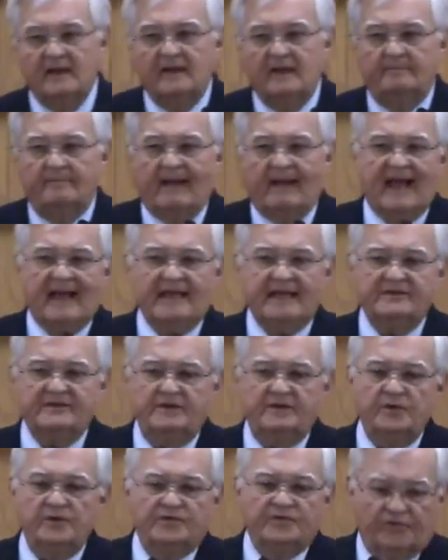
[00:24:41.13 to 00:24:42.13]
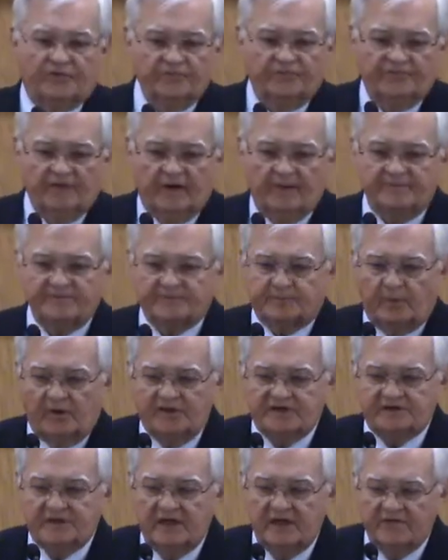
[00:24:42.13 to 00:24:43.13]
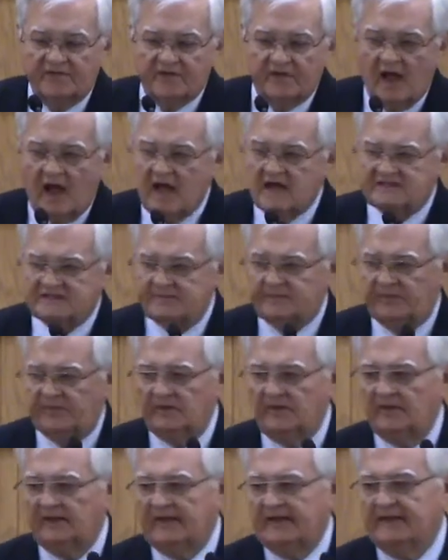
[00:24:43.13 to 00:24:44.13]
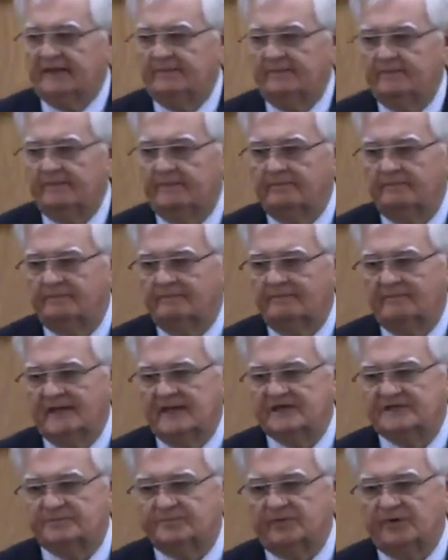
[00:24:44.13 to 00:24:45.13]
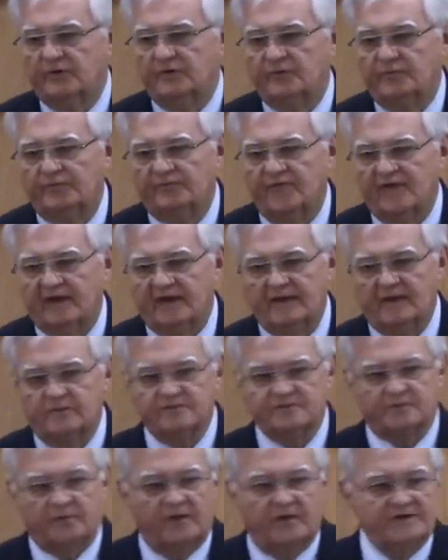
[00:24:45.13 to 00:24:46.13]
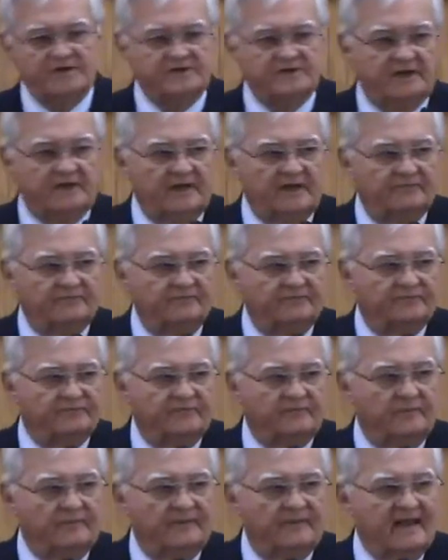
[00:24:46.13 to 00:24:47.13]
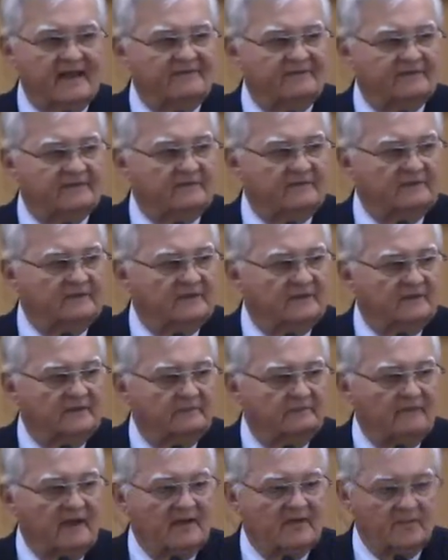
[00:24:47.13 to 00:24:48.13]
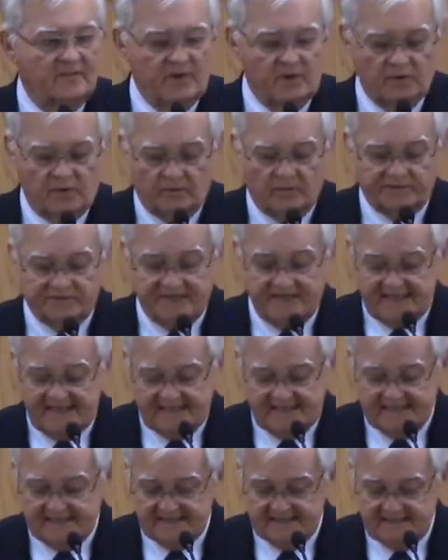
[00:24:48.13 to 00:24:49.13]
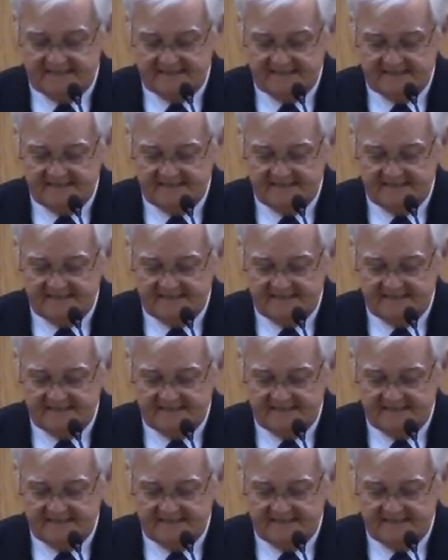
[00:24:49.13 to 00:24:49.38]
Mind you, through Philip's preaching of the gospel and his proof that he was preaching it from heaven by the miracles he did,